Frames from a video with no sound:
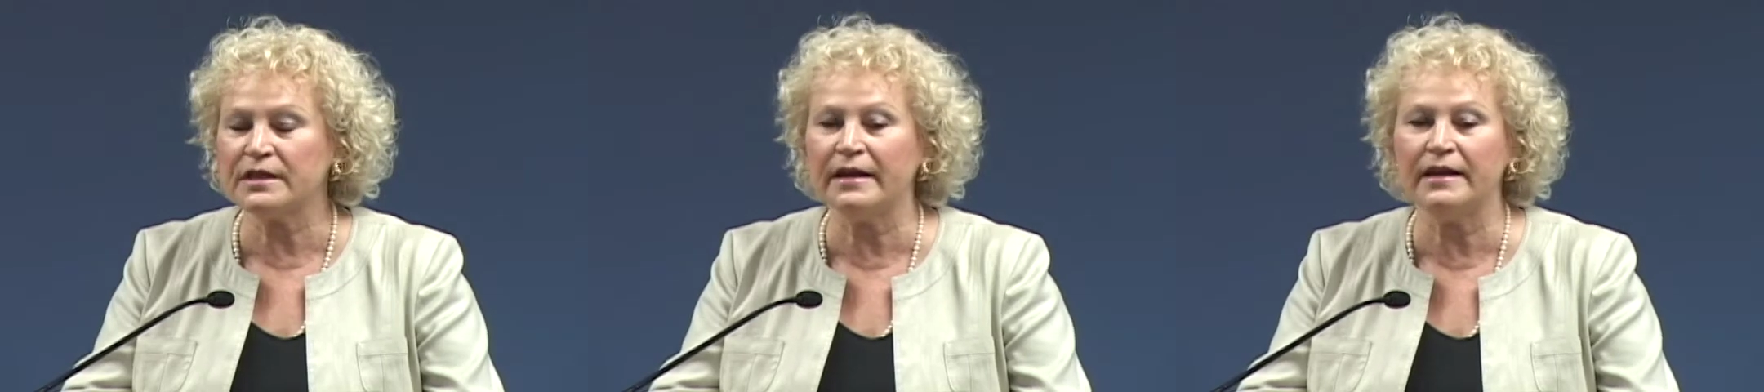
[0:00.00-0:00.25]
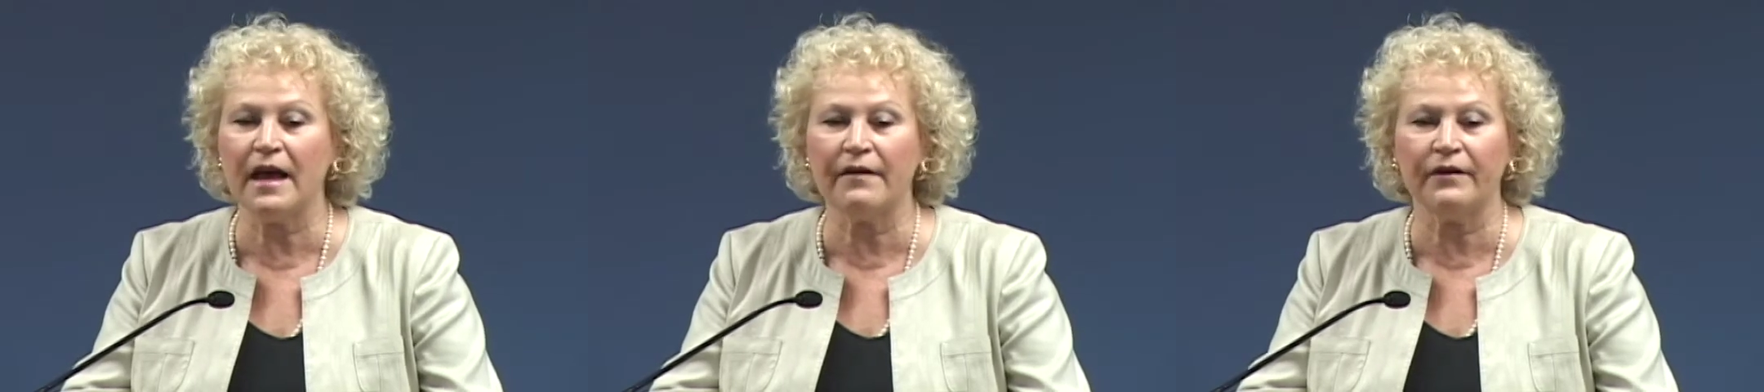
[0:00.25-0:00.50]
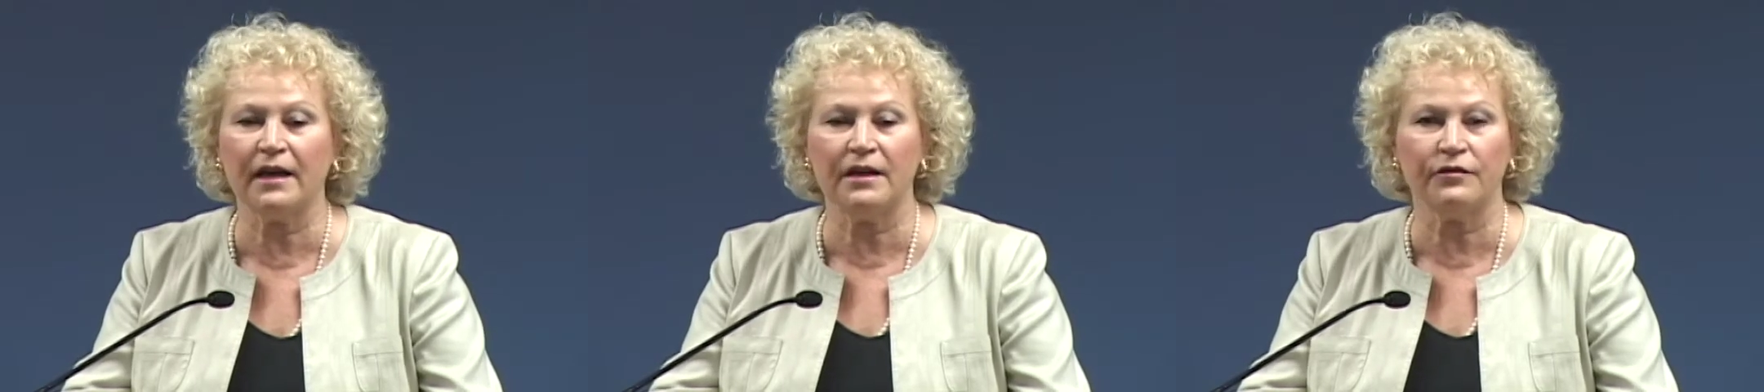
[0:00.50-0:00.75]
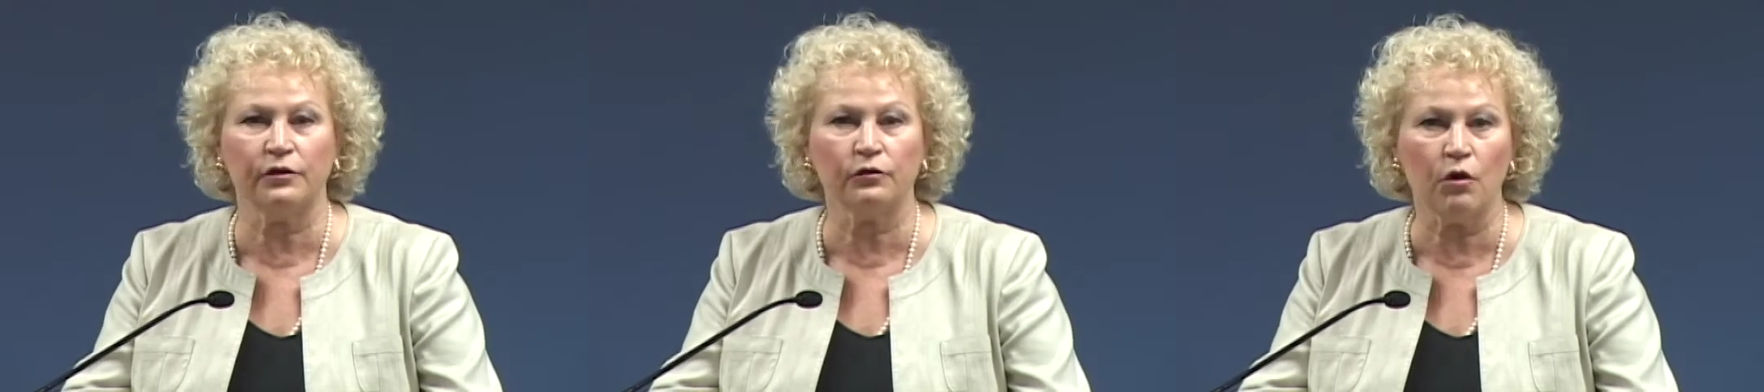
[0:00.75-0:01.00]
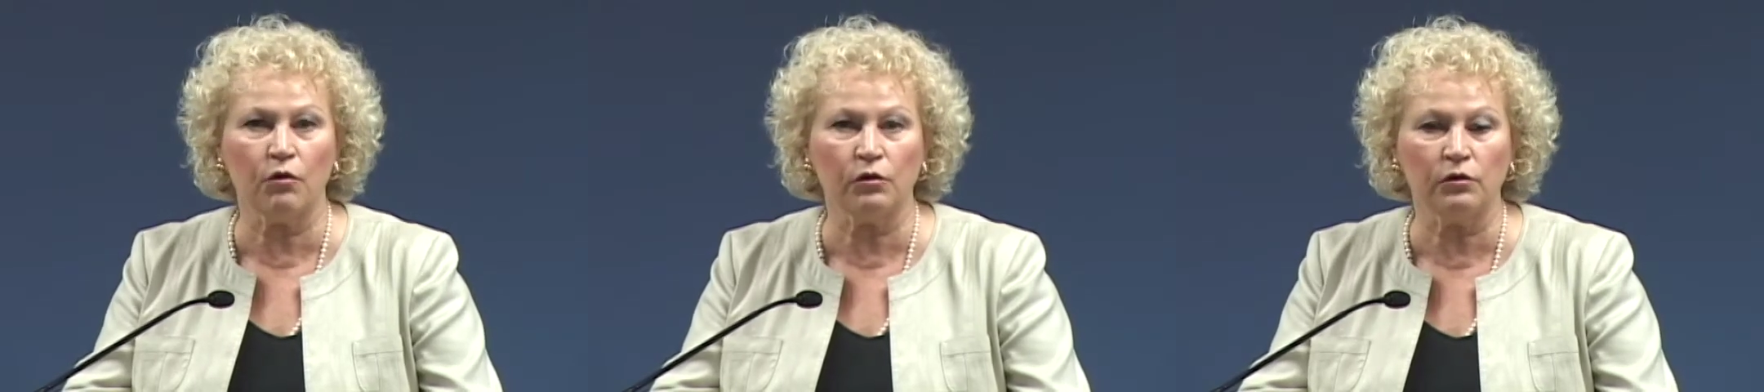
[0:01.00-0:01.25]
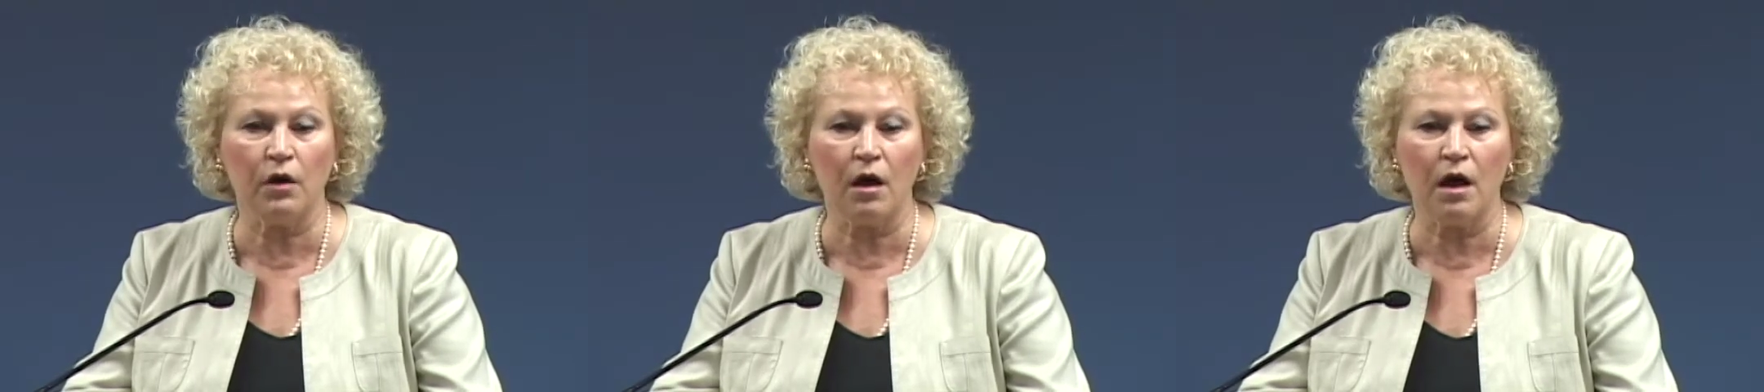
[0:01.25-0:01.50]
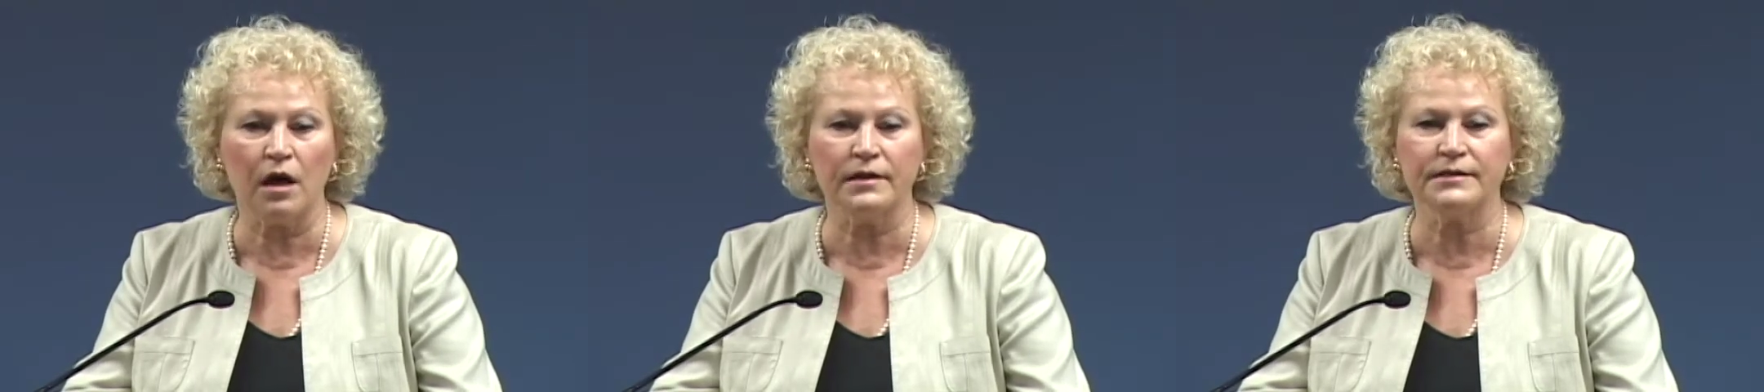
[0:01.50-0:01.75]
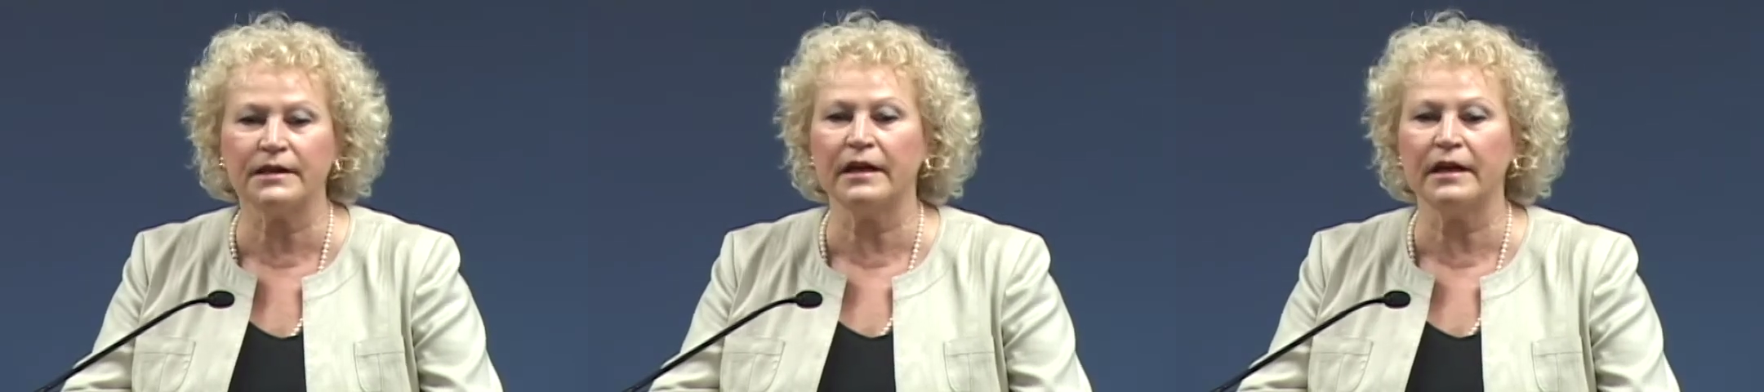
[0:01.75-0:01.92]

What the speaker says: and navigate the local laws